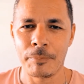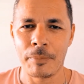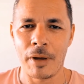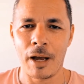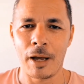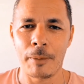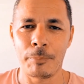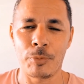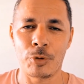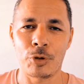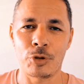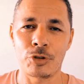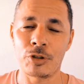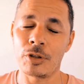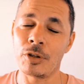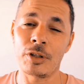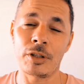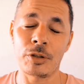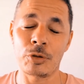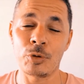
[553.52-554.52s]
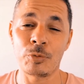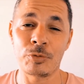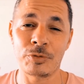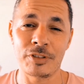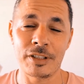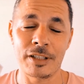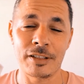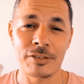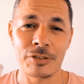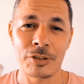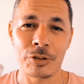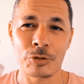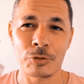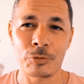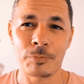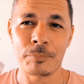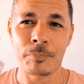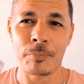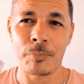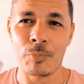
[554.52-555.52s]
I personally don't think this
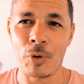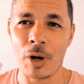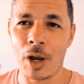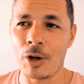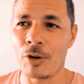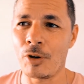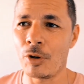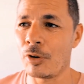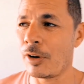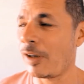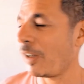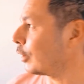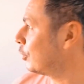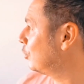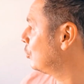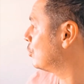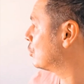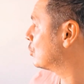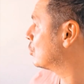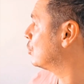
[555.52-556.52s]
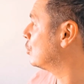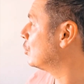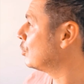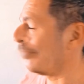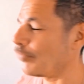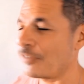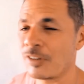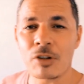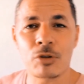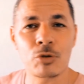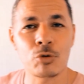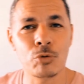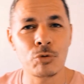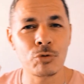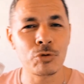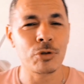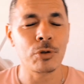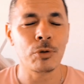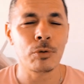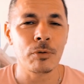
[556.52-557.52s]
model is made for
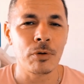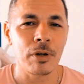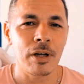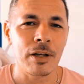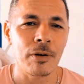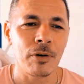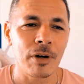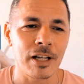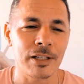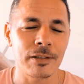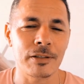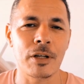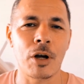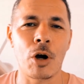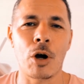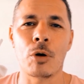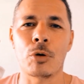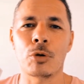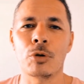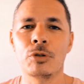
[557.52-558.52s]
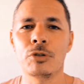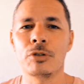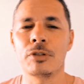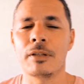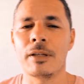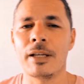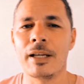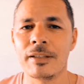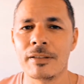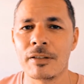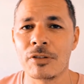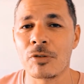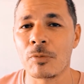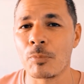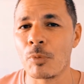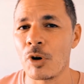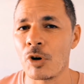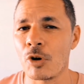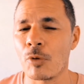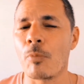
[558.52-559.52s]
vehicles, unlike the Argus and the
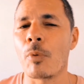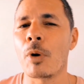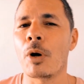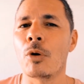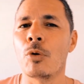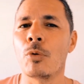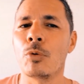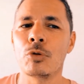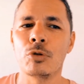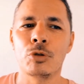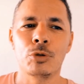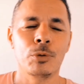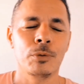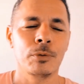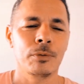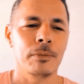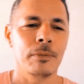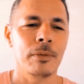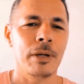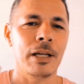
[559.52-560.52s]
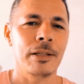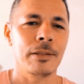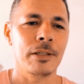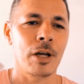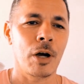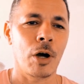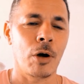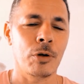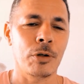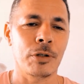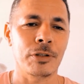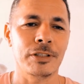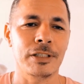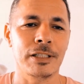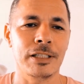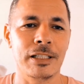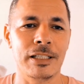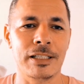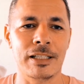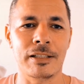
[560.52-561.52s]
smaller models, like the Argus
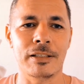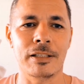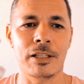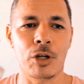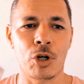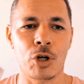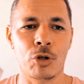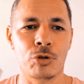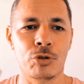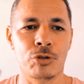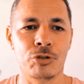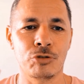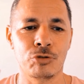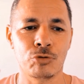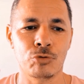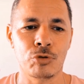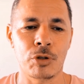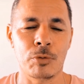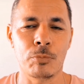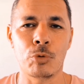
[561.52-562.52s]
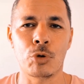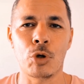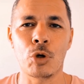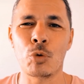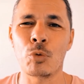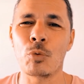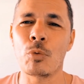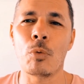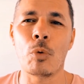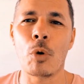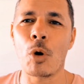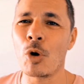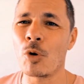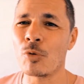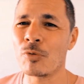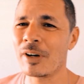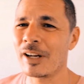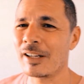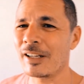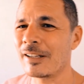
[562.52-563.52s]
E and the Argus 3 Pro,
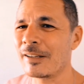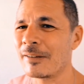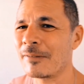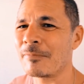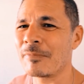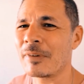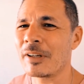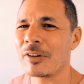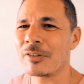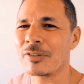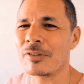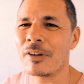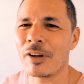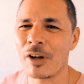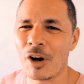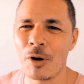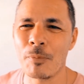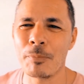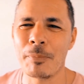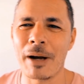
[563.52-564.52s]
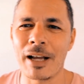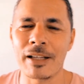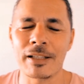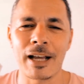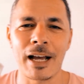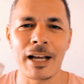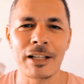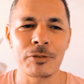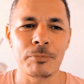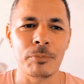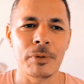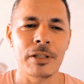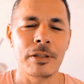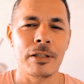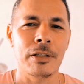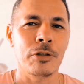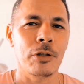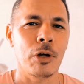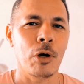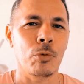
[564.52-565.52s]
already, because the compact aspect
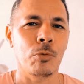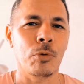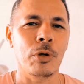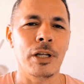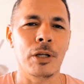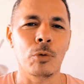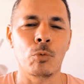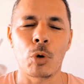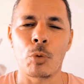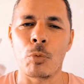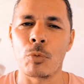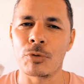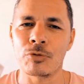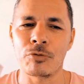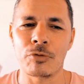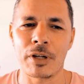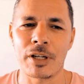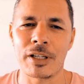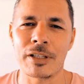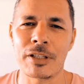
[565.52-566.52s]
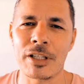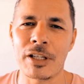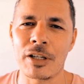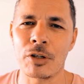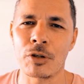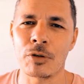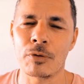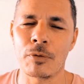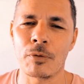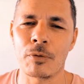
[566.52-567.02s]
is not really what we find here.